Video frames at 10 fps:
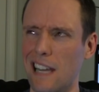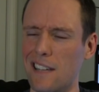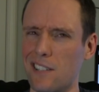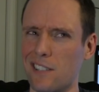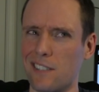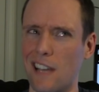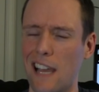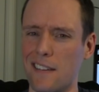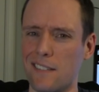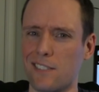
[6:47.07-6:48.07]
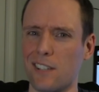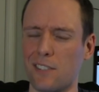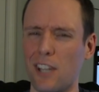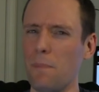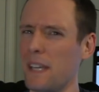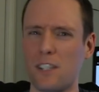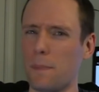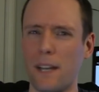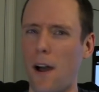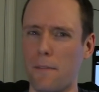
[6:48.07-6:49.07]
I just I something's
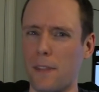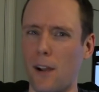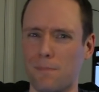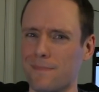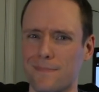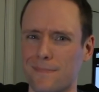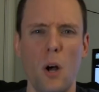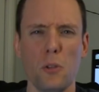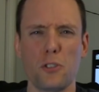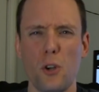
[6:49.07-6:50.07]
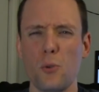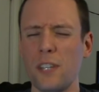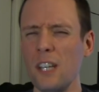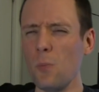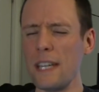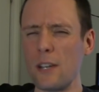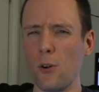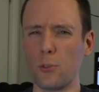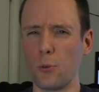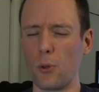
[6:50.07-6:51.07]
a bit off there. Also, didn't we
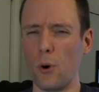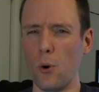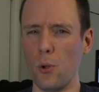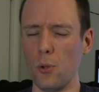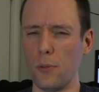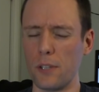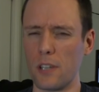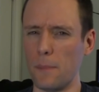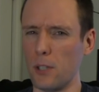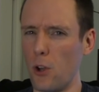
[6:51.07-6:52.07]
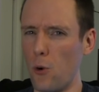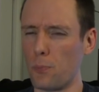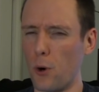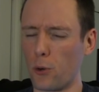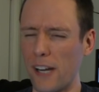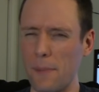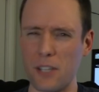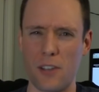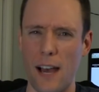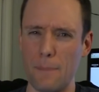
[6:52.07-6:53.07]
go through the whole the double O program
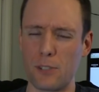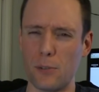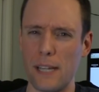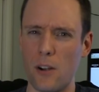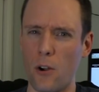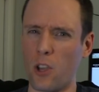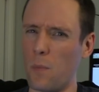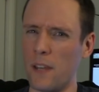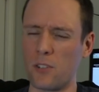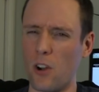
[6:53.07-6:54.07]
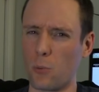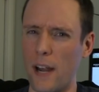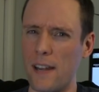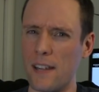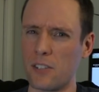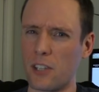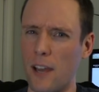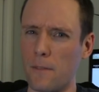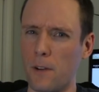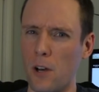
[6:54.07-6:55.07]
is obsolete argument already in
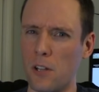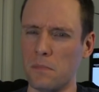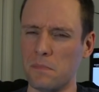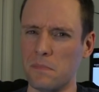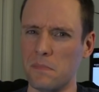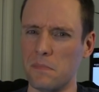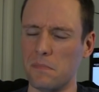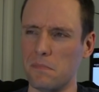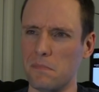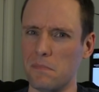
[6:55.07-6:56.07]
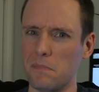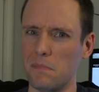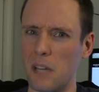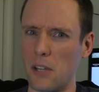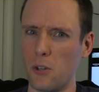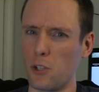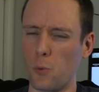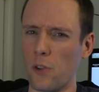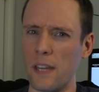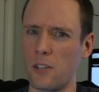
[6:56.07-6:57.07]
Skyfall? I could have
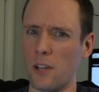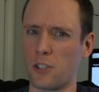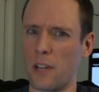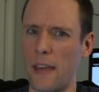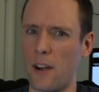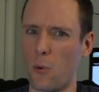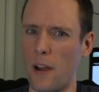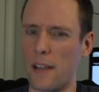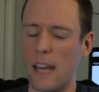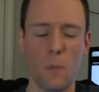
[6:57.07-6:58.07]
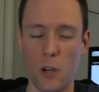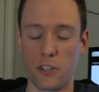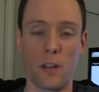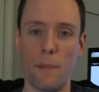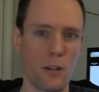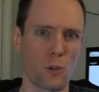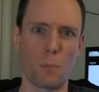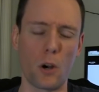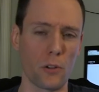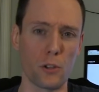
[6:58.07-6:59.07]
sworn they touched on that already. It wasn't a major
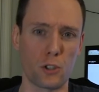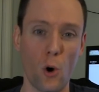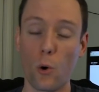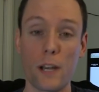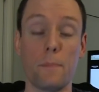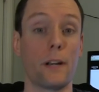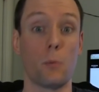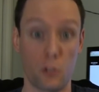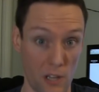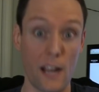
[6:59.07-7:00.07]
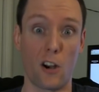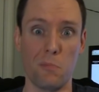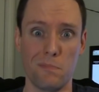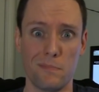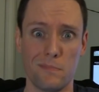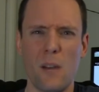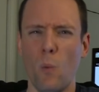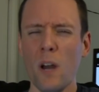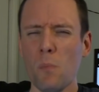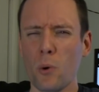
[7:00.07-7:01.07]
part of the story, but it was there.
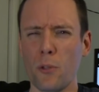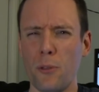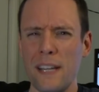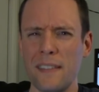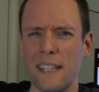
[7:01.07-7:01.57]
And one more thing